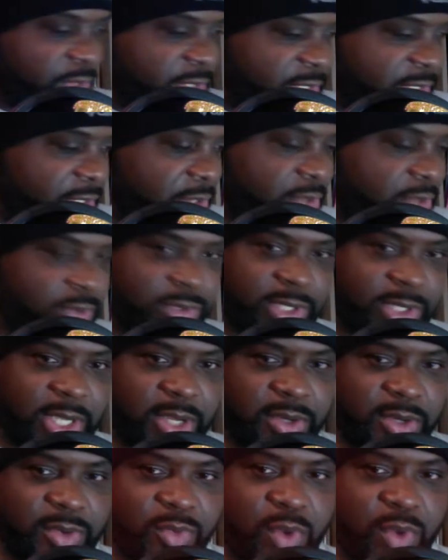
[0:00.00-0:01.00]
see those
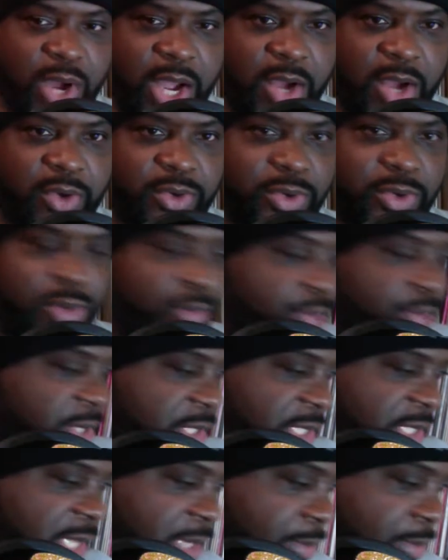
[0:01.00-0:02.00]
out in the wild,
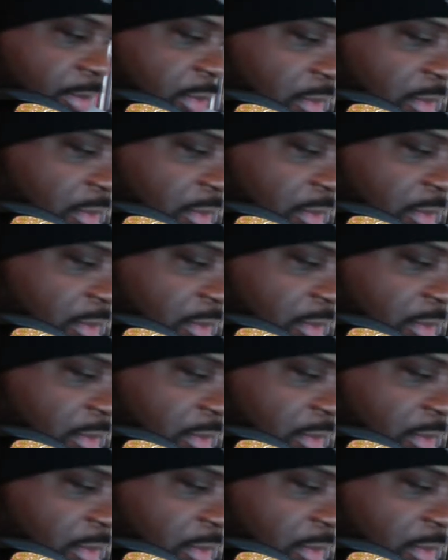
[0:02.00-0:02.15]
pick that,